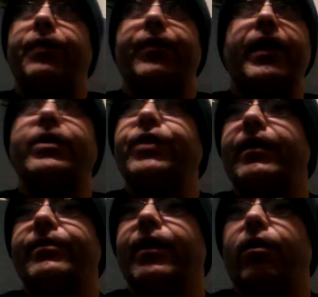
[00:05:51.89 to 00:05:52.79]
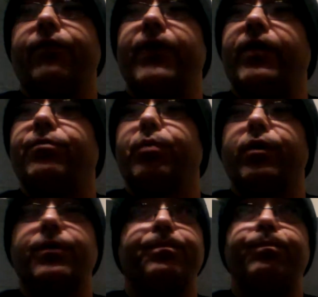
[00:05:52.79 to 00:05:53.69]
if you get a chance, get on
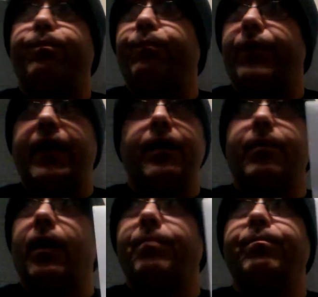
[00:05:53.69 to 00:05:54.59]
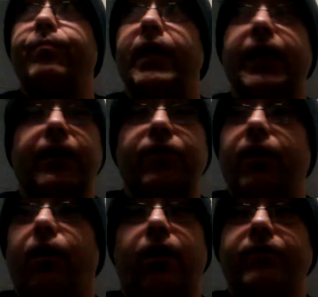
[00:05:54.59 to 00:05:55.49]
Facebook, hit him up. He's
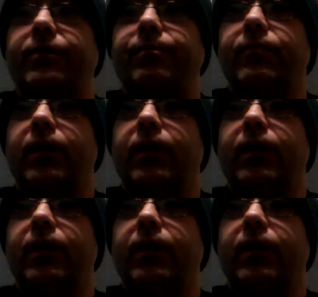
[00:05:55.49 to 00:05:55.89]
awesome.